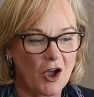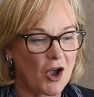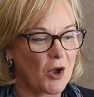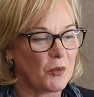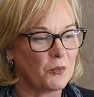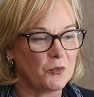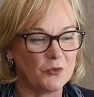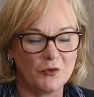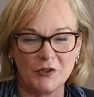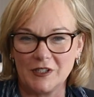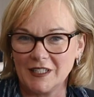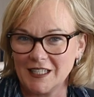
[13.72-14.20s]

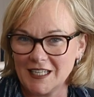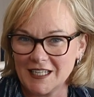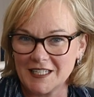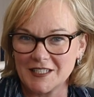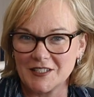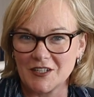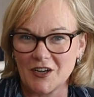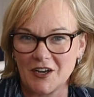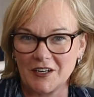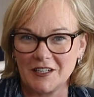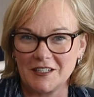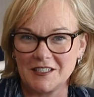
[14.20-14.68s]
I'm really
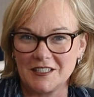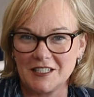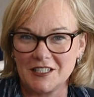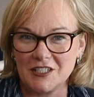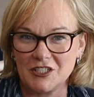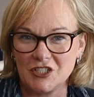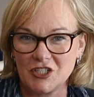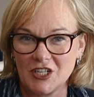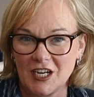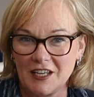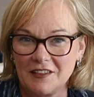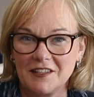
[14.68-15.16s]
excited to
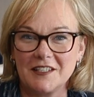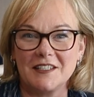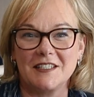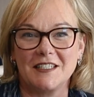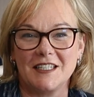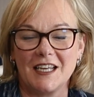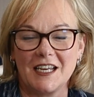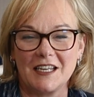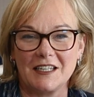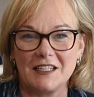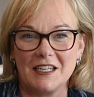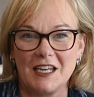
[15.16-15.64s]
share this
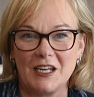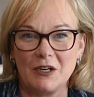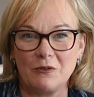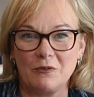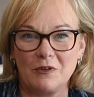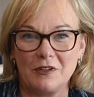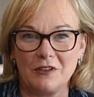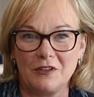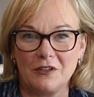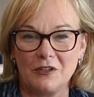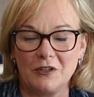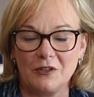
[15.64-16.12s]

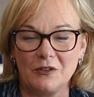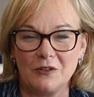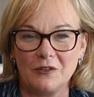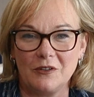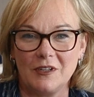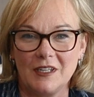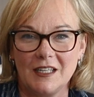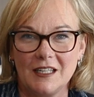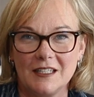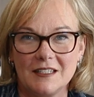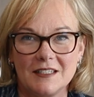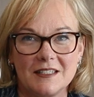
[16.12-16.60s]
technique with
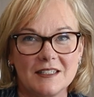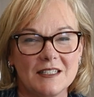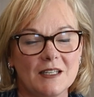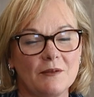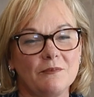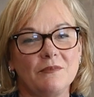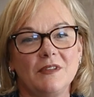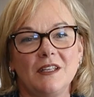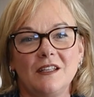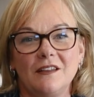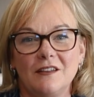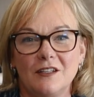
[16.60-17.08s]
you. It's
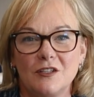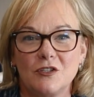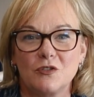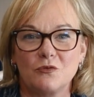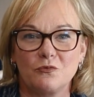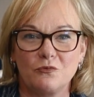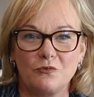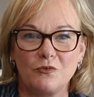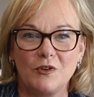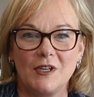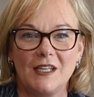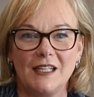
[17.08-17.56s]
something
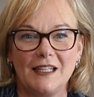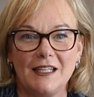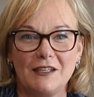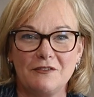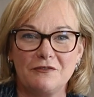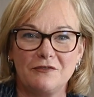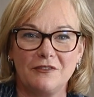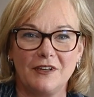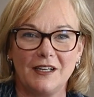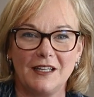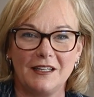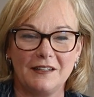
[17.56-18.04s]
that's really
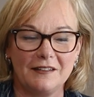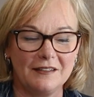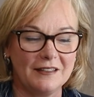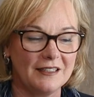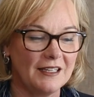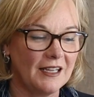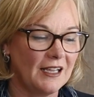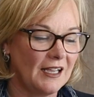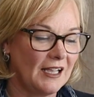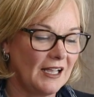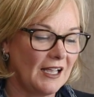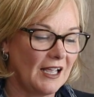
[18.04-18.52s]

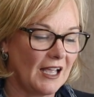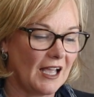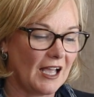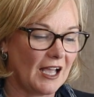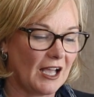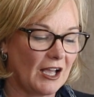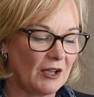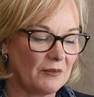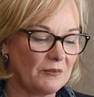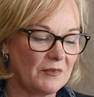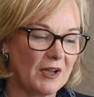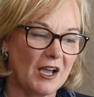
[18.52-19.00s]
fun.
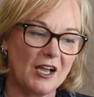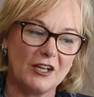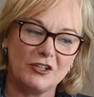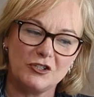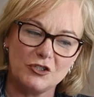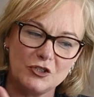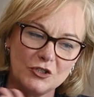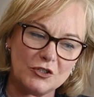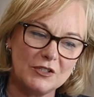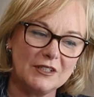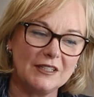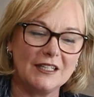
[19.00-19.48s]
I
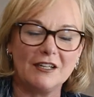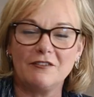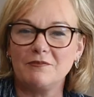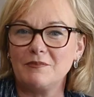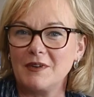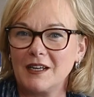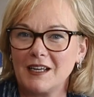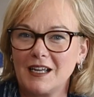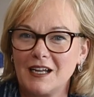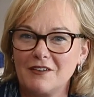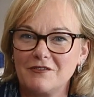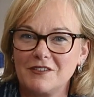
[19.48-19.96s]
do love
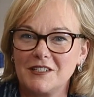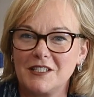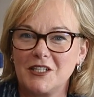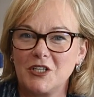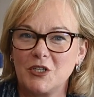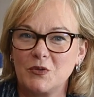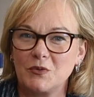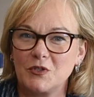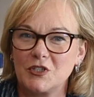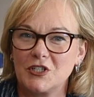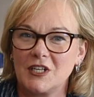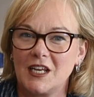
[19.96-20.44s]
my
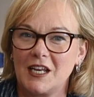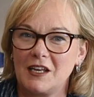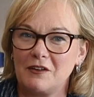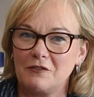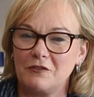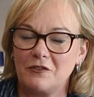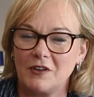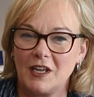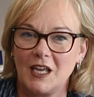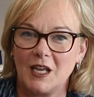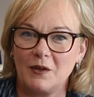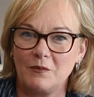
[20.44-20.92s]
Coverstitch
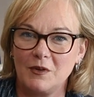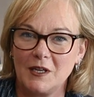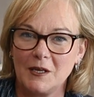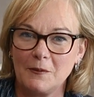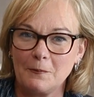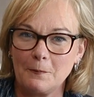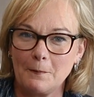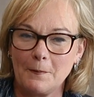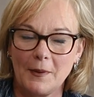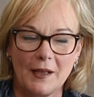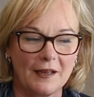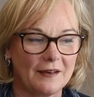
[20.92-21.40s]
machine for
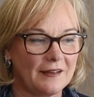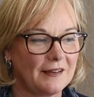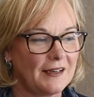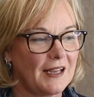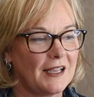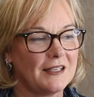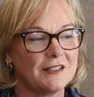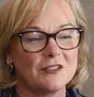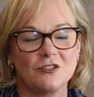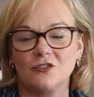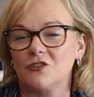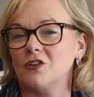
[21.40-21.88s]
hemming, but it
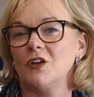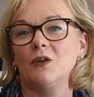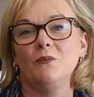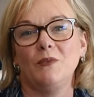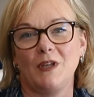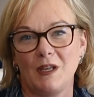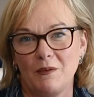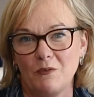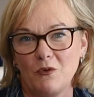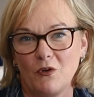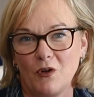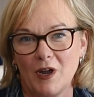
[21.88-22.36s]
has so
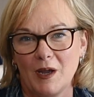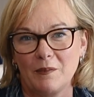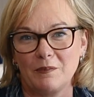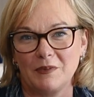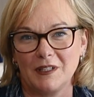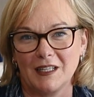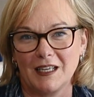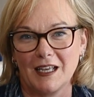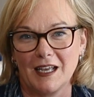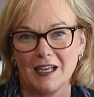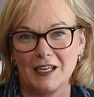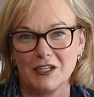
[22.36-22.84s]
many more
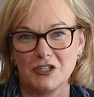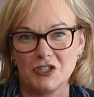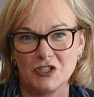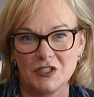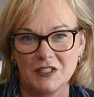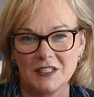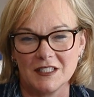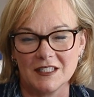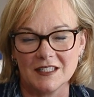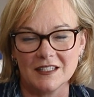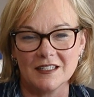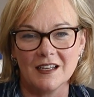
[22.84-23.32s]

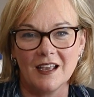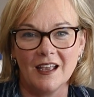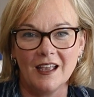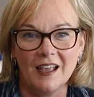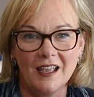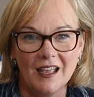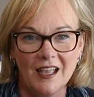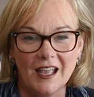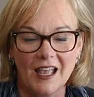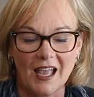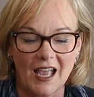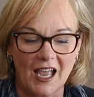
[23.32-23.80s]
applications,
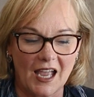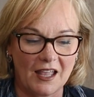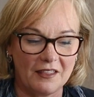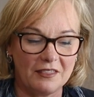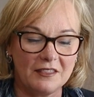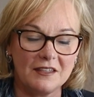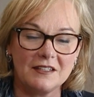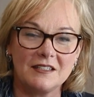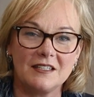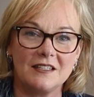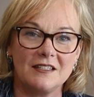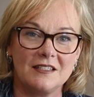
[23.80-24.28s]

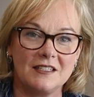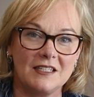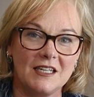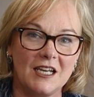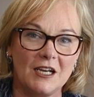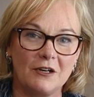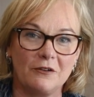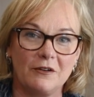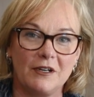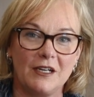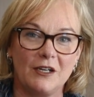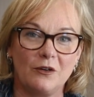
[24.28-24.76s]
and this is an
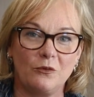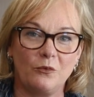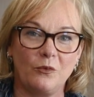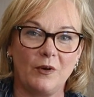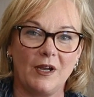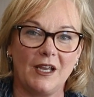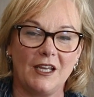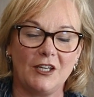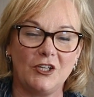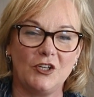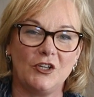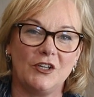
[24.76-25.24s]
area
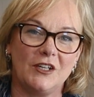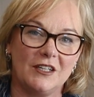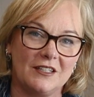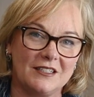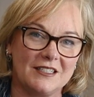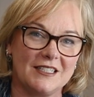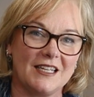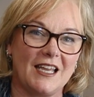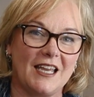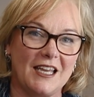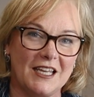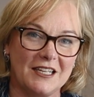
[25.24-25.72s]
where you
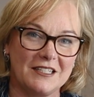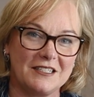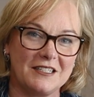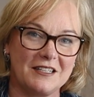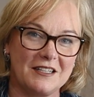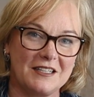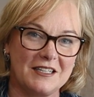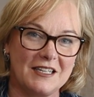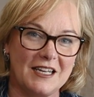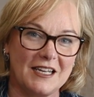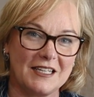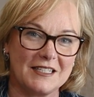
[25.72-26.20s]
can take it
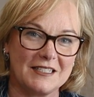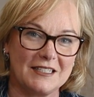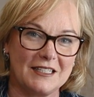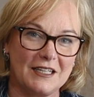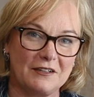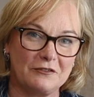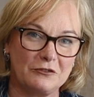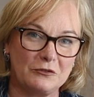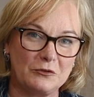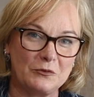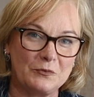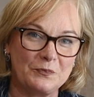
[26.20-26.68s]
to the next
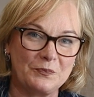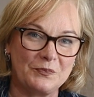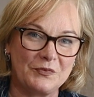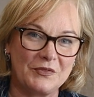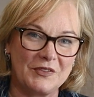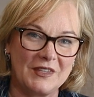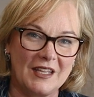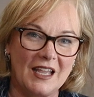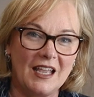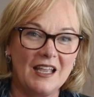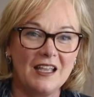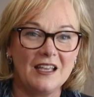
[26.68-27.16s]
level.
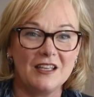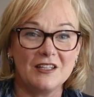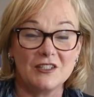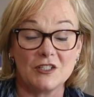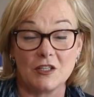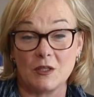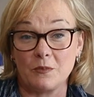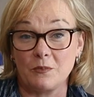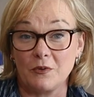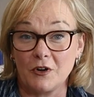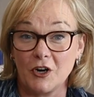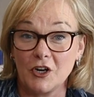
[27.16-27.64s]

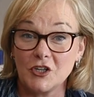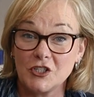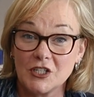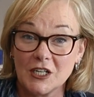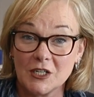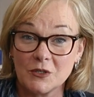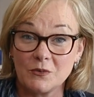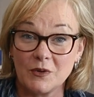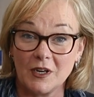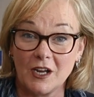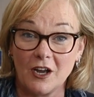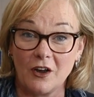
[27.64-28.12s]
So the
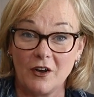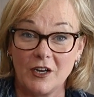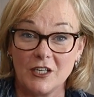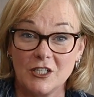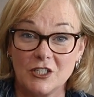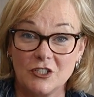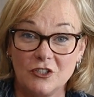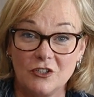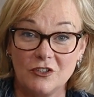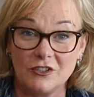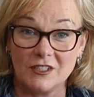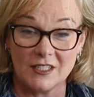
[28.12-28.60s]
project we're going
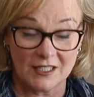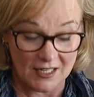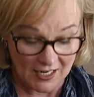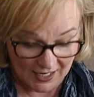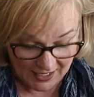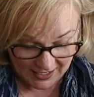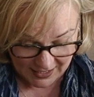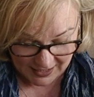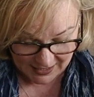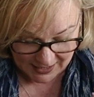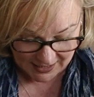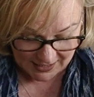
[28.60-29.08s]
to do
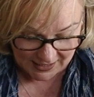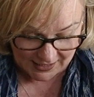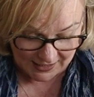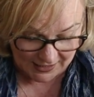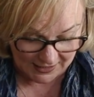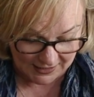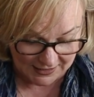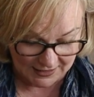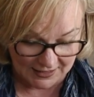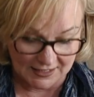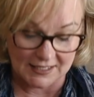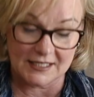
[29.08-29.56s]
today
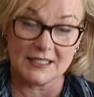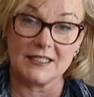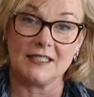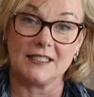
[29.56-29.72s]
is